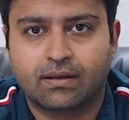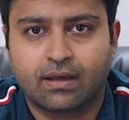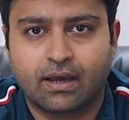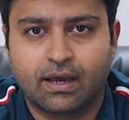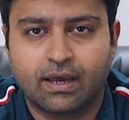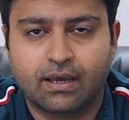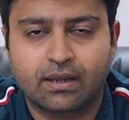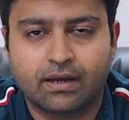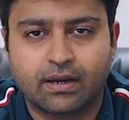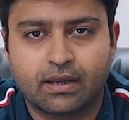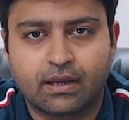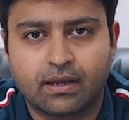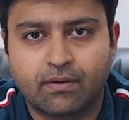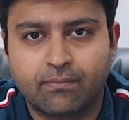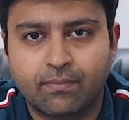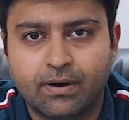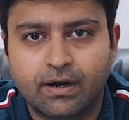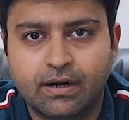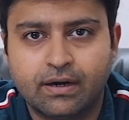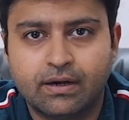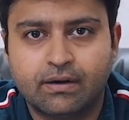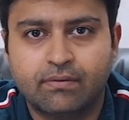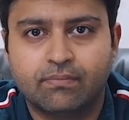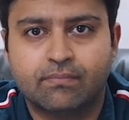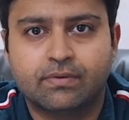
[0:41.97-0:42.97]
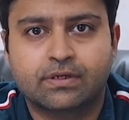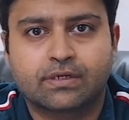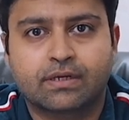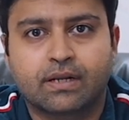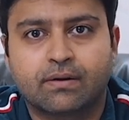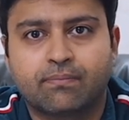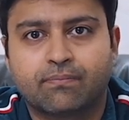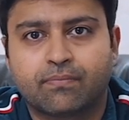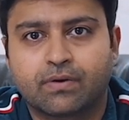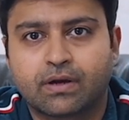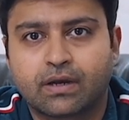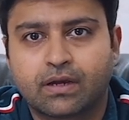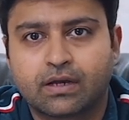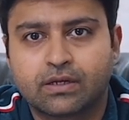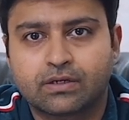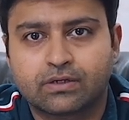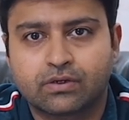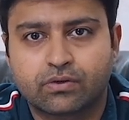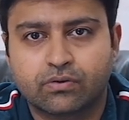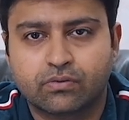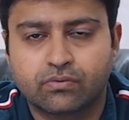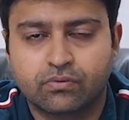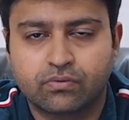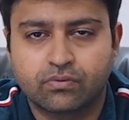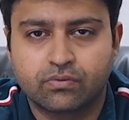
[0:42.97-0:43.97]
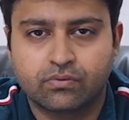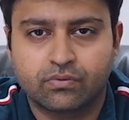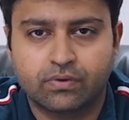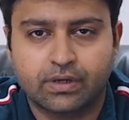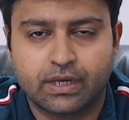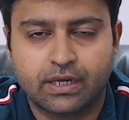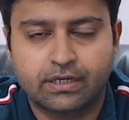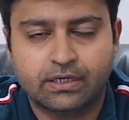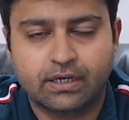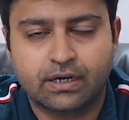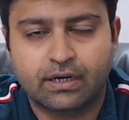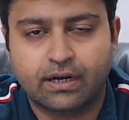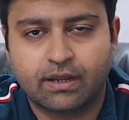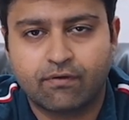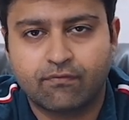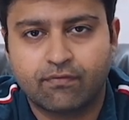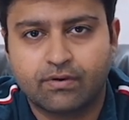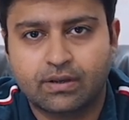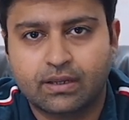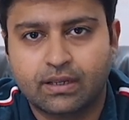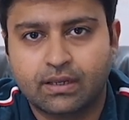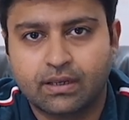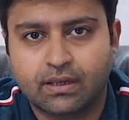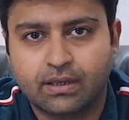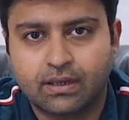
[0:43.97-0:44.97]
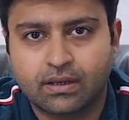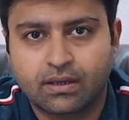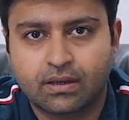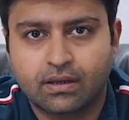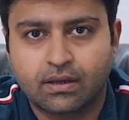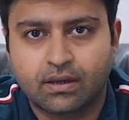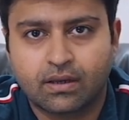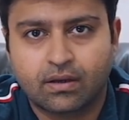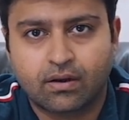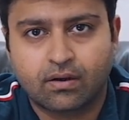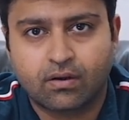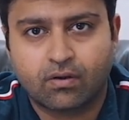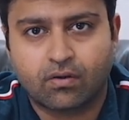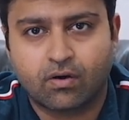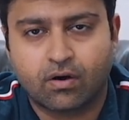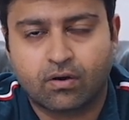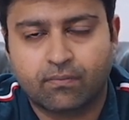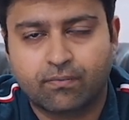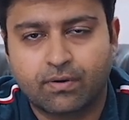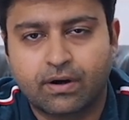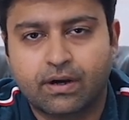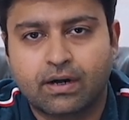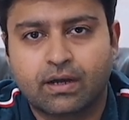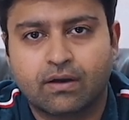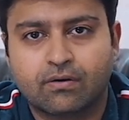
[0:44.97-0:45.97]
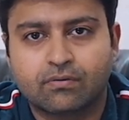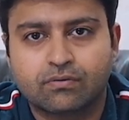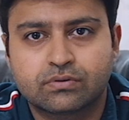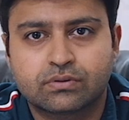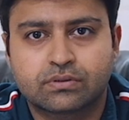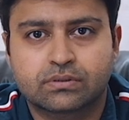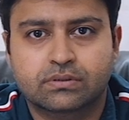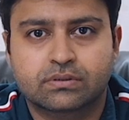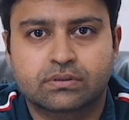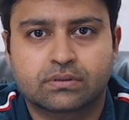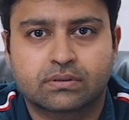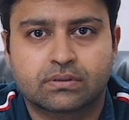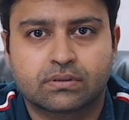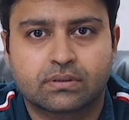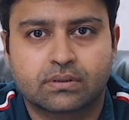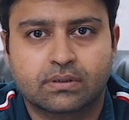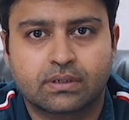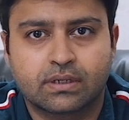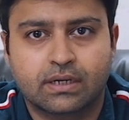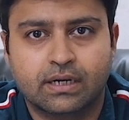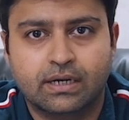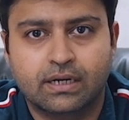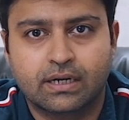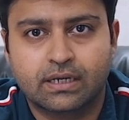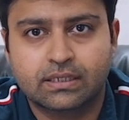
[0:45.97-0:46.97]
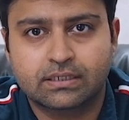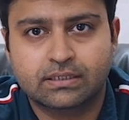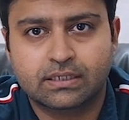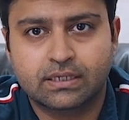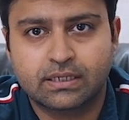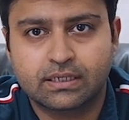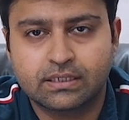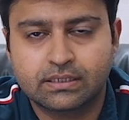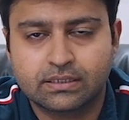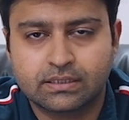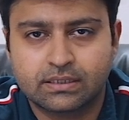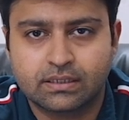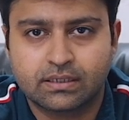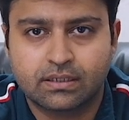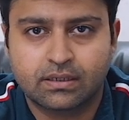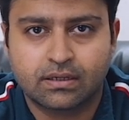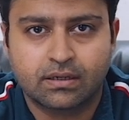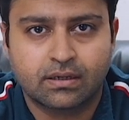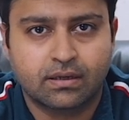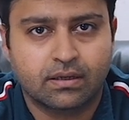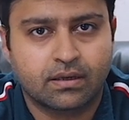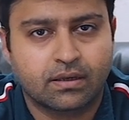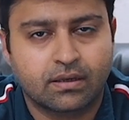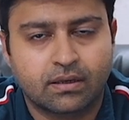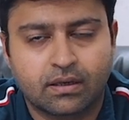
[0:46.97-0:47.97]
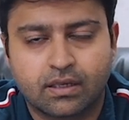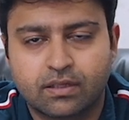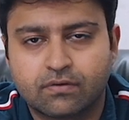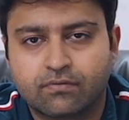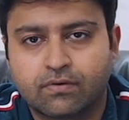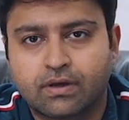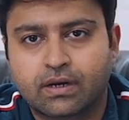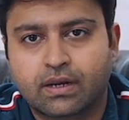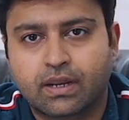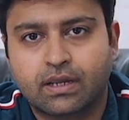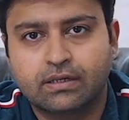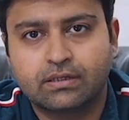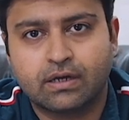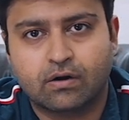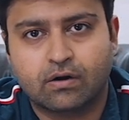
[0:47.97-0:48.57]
I recommend Mr. Pankaj to each and every corporate house industries. His work is